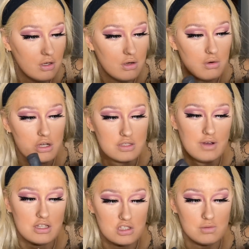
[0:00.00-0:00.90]
Whereas I've
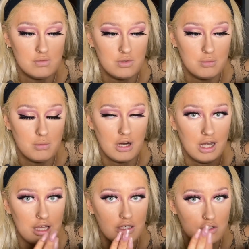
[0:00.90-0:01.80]
had some of them where
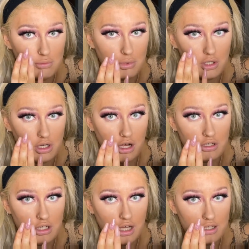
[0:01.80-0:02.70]
like you put it
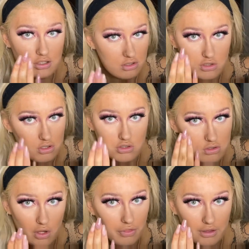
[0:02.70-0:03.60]
on and there's just
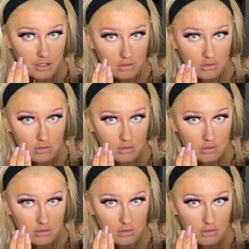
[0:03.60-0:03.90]
nothing.